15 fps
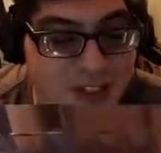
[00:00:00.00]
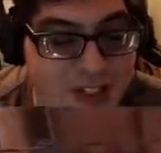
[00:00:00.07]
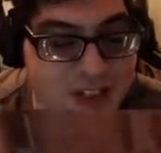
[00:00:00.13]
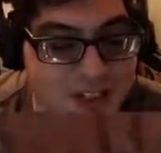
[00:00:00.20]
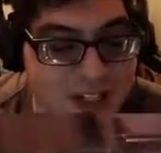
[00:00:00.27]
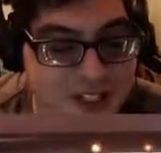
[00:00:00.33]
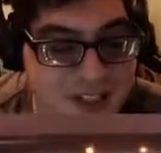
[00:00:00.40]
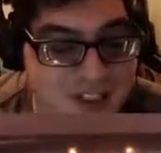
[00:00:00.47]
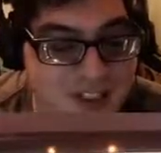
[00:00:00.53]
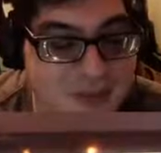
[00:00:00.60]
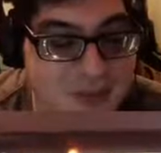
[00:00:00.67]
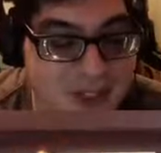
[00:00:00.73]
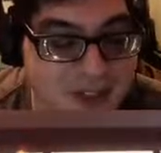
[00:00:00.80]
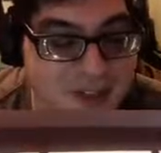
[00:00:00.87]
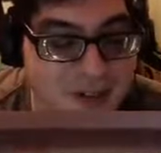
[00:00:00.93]
lasted
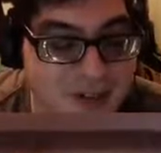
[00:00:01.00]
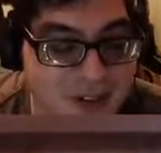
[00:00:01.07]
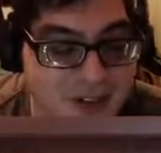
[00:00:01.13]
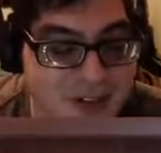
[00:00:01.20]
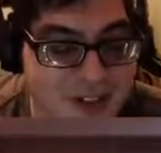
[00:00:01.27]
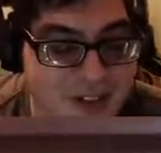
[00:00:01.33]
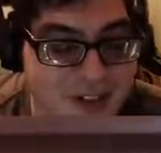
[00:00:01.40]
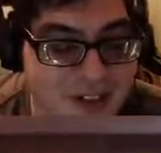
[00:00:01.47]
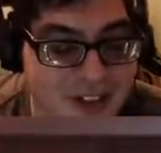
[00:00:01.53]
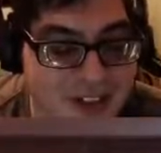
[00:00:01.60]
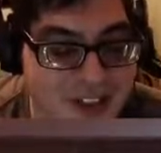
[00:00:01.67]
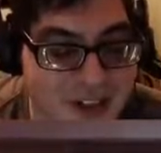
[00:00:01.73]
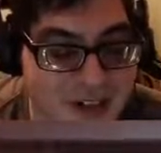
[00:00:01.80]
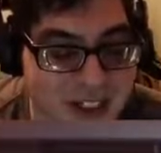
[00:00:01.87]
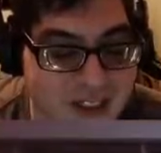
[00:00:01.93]
about as long as
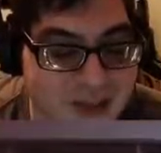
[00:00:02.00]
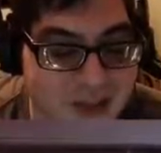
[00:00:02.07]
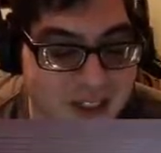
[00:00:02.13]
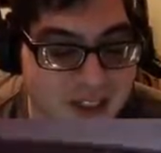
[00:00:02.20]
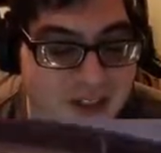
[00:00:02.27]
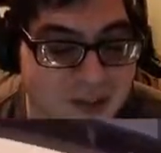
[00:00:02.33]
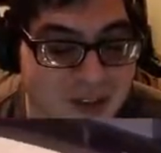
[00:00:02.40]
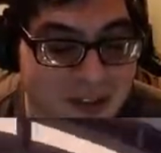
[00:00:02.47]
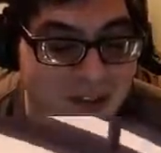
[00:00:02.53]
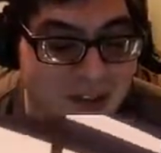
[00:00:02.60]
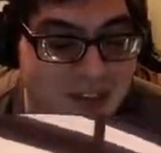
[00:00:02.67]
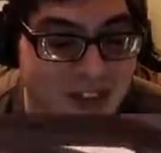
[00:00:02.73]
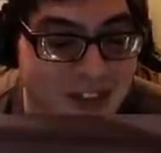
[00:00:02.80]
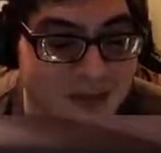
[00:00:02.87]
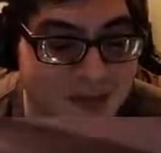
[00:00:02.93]
the Xbox Original
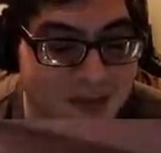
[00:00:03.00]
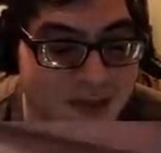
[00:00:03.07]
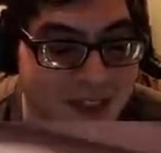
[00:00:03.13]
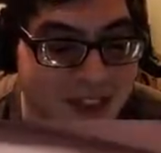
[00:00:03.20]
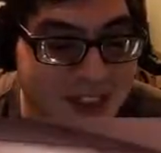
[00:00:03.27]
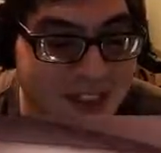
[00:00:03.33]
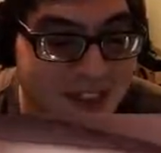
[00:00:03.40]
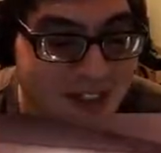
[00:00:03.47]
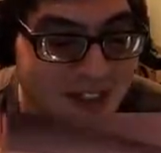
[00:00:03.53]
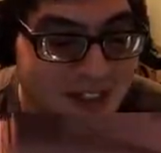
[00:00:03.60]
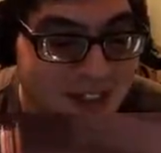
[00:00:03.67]
did for me,